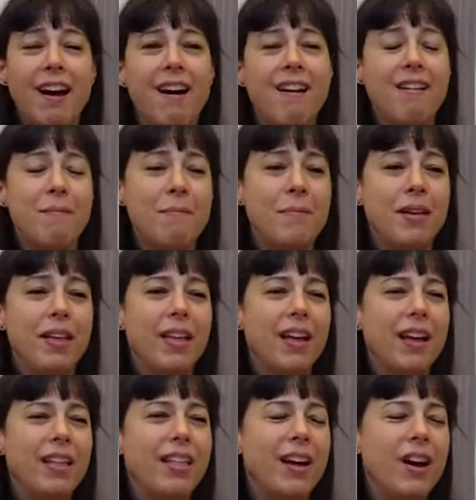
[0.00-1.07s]

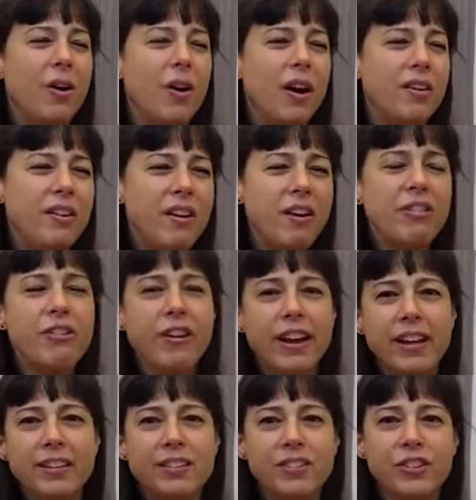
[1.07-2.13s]
Another
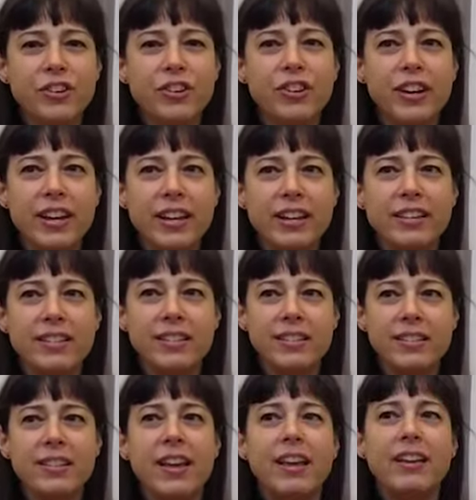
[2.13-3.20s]
answer
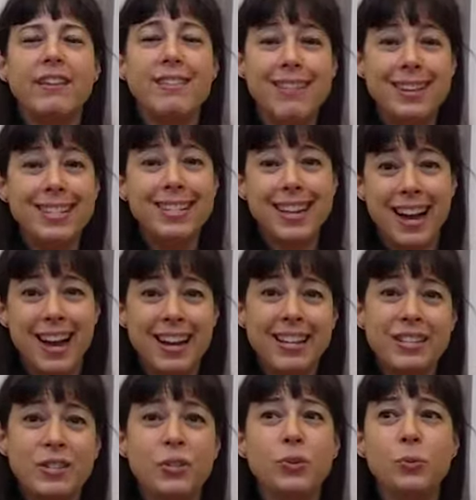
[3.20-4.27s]
is nice
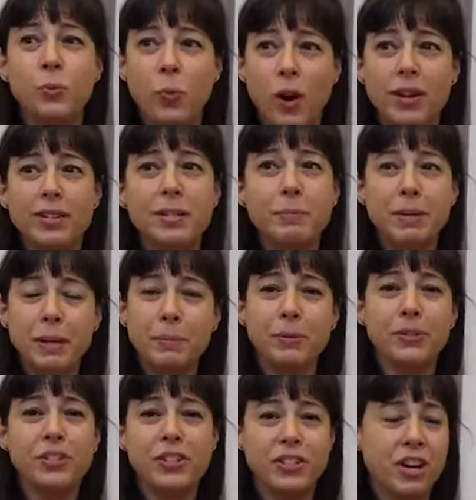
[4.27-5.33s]
guys who want to be
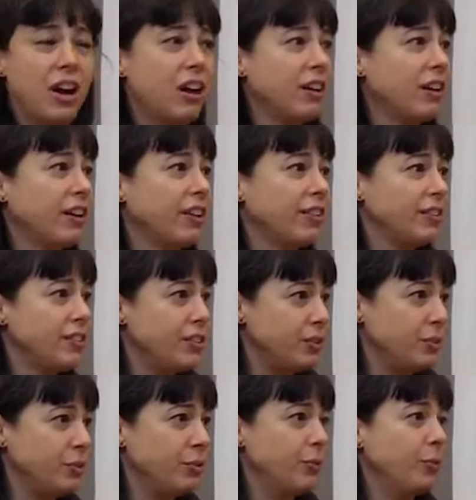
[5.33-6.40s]
able to talk
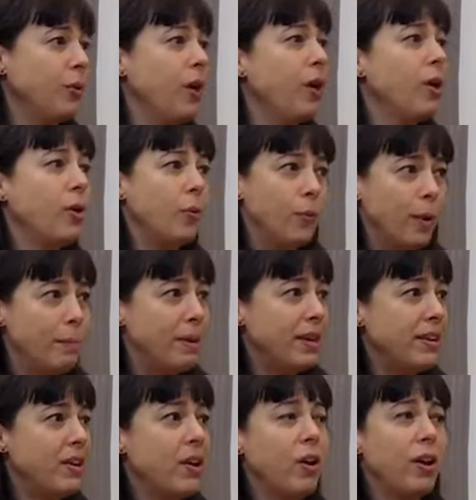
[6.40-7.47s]
to
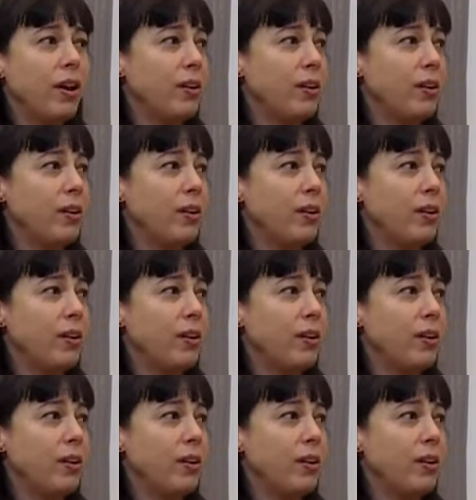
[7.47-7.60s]
women